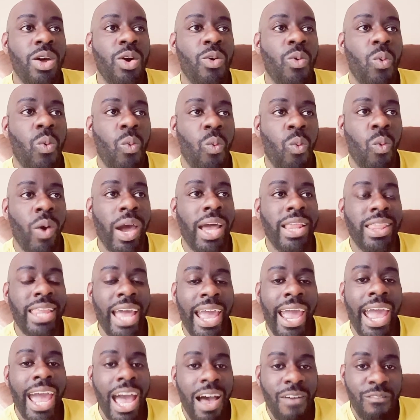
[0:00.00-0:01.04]
when they
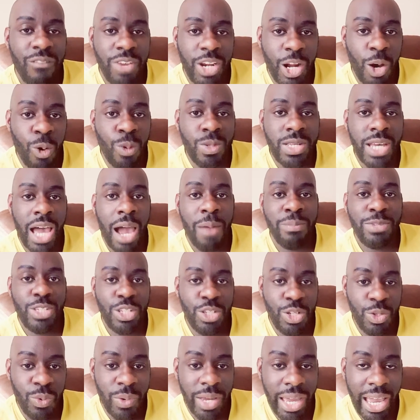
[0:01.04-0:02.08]
have no time to
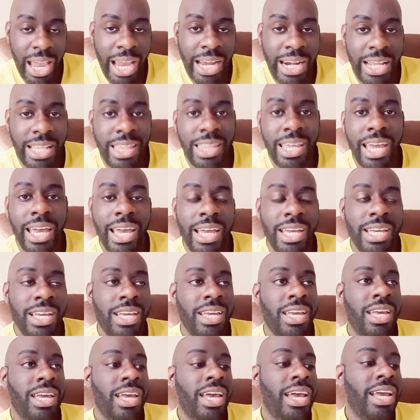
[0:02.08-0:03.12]
do anything?
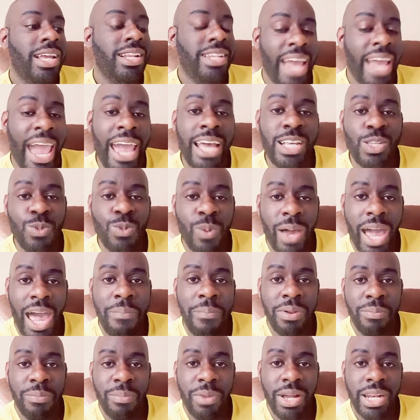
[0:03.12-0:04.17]
That's what
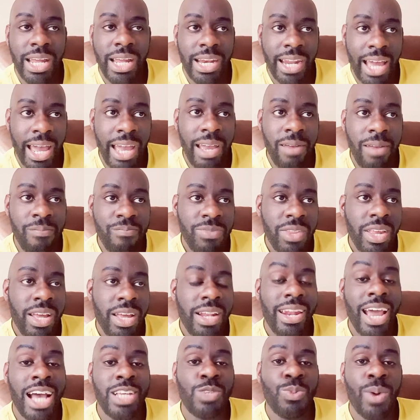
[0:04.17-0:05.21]
happened Monday night.
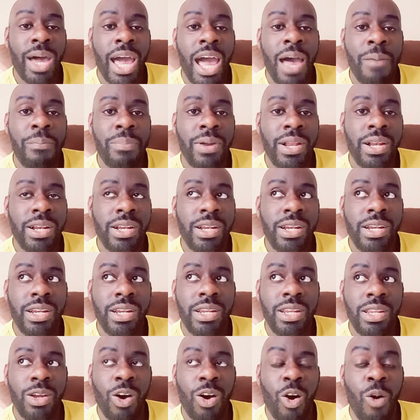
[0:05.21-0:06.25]
That's what happened
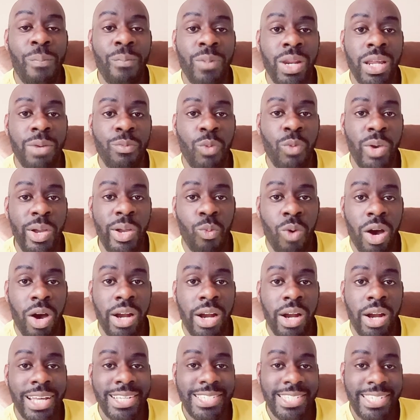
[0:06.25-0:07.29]
opening week 1
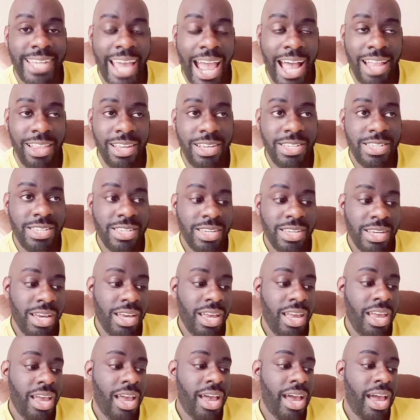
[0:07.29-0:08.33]
against Dallas.
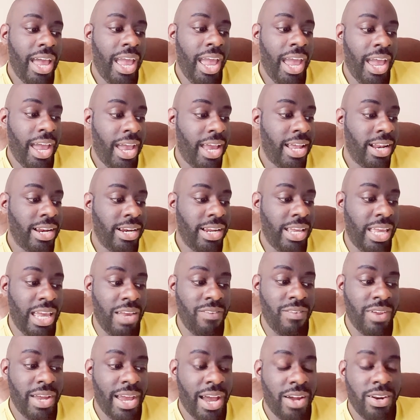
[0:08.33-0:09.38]
And
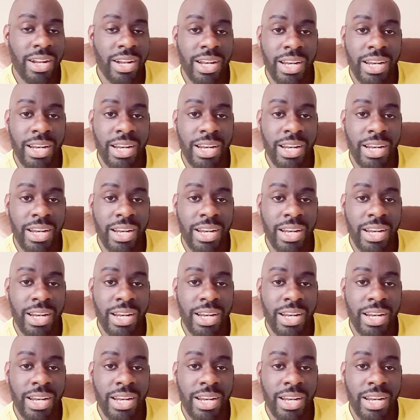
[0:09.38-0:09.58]
given how the